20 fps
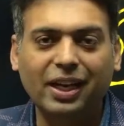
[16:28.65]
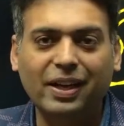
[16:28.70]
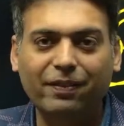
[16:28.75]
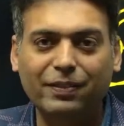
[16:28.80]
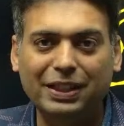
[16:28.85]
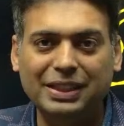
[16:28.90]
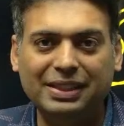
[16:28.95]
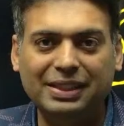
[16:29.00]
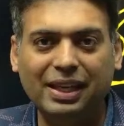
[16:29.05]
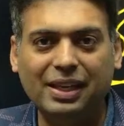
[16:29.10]

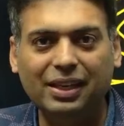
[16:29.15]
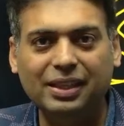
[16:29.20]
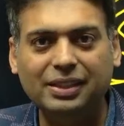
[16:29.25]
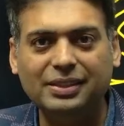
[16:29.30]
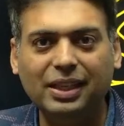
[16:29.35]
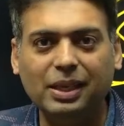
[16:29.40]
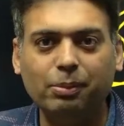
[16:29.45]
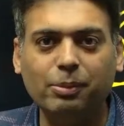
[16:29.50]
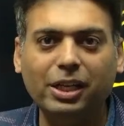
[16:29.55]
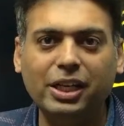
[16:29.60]
If it is there
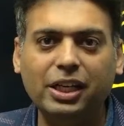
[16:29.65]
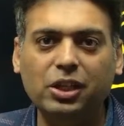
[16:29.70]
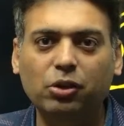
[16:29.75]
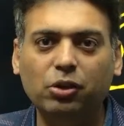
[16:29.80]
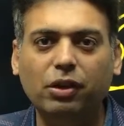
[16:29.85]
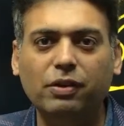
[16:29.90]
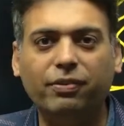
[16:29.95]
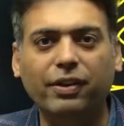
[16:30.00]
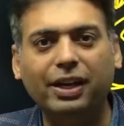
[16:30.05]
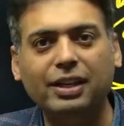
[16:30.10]
in Germany,
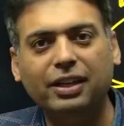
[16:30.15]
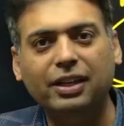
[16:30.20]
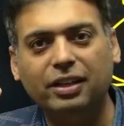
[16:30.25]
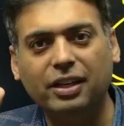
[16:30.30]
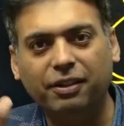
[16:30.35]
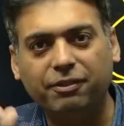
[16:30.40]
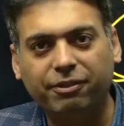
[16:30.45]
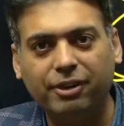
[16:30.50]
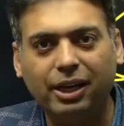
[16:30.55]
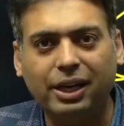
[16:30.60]
you will find it
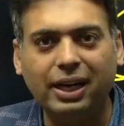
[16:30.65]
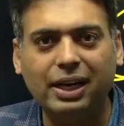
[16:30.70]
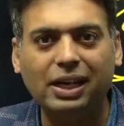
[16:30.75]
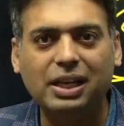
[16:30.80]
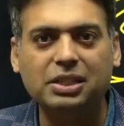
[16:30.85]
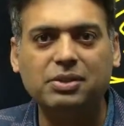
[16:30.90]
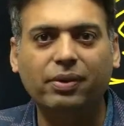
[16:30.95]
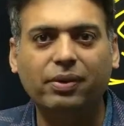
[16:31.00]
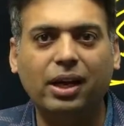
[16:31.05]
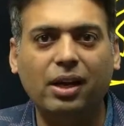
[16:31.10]
in Finland
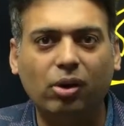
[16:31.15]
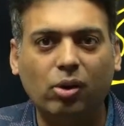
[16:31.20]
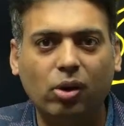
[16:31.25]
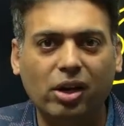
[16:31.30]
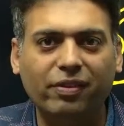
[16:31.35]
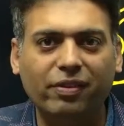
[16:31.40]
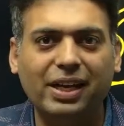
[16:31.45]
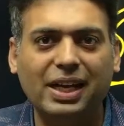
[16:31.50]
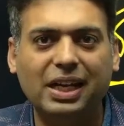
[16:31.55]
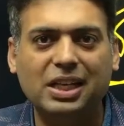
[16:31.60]
as well,
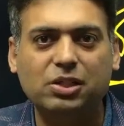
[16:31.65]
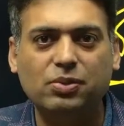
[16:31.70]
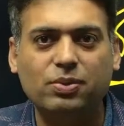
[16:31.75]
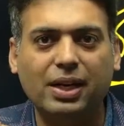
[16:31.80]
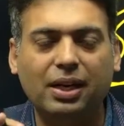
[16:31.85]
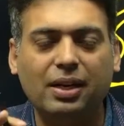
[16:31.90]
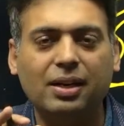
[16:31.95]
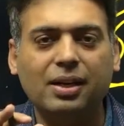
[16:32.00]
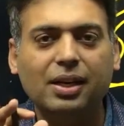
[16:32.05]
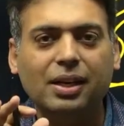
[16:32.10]
Norway as
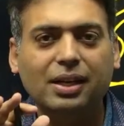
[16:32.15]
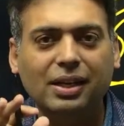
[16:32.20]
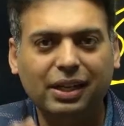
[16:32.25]
well,